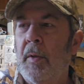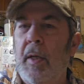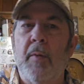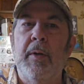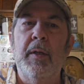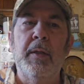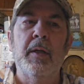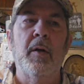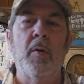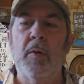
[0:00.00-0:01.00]
Yeah, we didn't
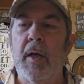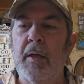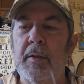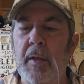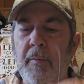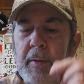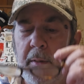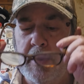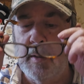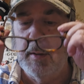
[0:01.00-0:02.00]
get a whole lot of stuff. We
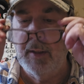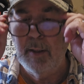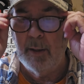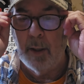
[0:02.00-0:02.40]
just didn't need it.